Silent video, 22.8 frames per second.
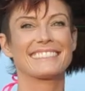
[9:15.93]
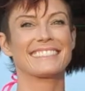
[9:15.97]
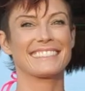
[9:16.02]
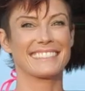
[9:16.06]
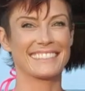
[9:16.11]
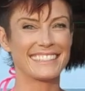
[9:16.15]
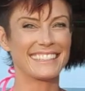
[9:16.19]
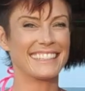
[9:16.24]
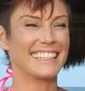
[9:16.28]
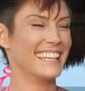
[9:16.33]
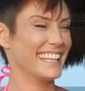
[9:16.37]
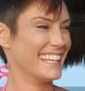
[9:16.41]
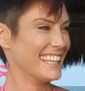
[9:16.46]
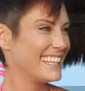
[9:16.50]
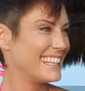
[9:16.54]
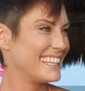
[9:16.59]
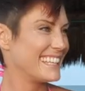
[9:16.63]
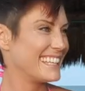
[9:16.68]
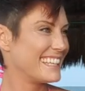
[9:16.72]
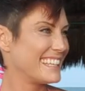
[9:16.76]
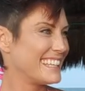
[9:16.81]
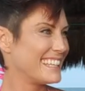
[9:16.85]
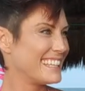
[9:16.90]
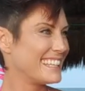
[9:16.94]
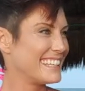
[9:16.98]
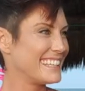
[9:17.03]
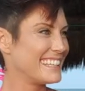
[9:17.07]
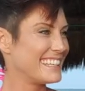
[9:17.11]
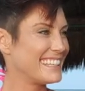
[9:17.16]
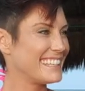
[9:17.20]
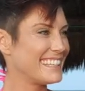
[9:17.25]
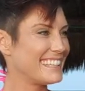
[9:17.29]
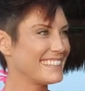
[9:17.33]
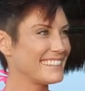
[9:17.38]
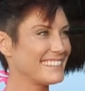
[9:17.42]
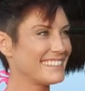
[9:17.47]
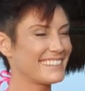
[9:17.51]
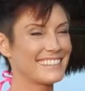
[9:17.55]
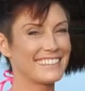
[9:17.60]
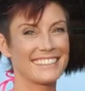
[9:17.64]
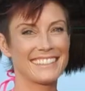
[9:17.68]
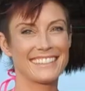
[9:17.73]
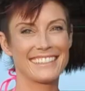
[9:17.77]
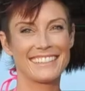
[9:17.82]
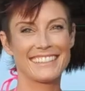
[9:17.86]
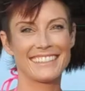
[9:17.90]

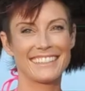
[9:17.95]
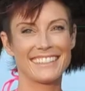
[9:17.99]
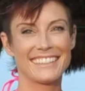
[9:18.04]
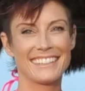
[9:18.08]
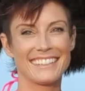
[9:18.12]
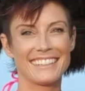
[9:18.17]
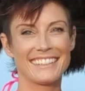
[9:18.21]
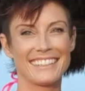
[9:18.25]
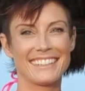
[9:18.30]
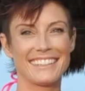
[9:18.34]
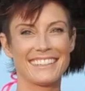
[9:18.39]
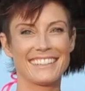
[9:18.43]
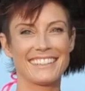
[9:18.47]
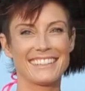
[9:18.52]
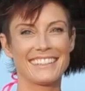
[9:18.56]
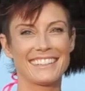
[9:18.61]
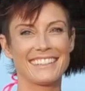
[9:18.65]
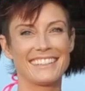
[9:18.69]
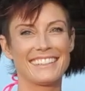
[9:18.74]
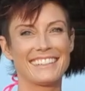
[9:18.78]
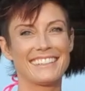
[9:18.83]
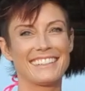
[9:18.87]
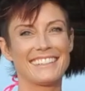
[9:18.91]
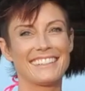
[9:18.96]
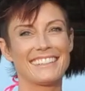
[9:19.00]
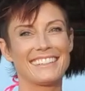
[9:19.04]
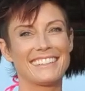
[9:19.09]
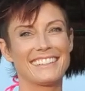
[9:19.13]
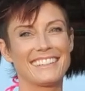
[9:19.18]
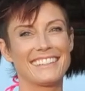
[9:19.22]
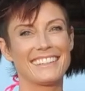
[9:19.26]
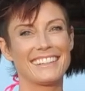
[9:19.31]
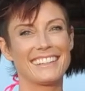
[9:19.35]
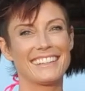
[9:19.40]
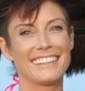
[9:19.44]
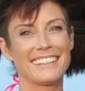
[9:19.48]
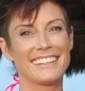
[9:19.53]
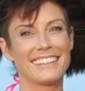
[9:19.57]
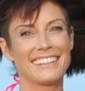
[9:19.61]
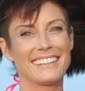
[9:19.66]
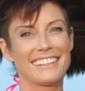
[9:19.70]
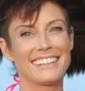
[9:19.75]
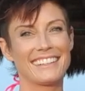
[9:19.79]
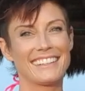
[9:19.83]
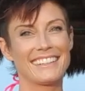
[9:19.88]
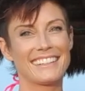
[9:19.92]

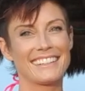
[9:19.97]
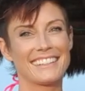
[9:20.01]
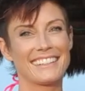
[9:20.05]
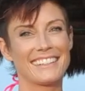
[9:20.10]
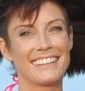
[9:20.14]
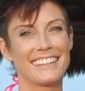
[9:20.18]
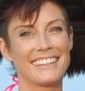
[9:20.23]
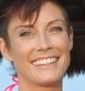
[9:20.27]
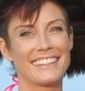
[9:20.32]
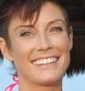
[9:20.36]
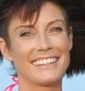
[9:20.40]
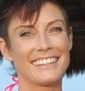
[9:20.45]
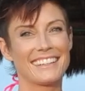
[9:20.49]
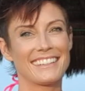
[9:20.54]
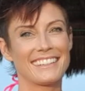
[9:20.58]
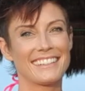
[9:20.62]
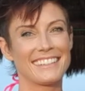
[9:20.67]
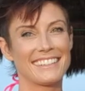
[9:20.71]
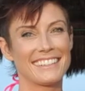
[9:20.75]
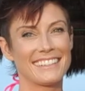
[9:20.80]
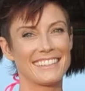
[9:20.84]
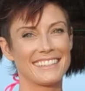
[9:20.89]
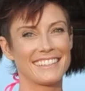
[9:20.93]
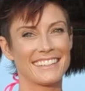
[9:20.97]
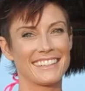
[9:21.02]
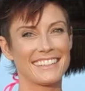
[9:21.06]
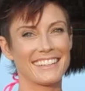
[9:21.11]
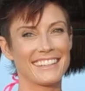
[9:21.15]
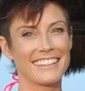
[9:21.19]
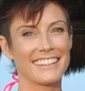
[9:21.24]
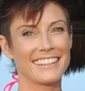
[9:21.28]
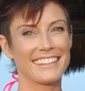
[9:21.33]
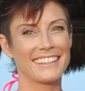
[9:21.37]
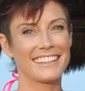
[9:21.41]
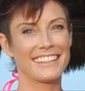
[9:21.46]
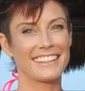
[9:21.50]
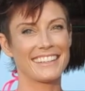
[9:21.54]
No words are spoken by the person on screen.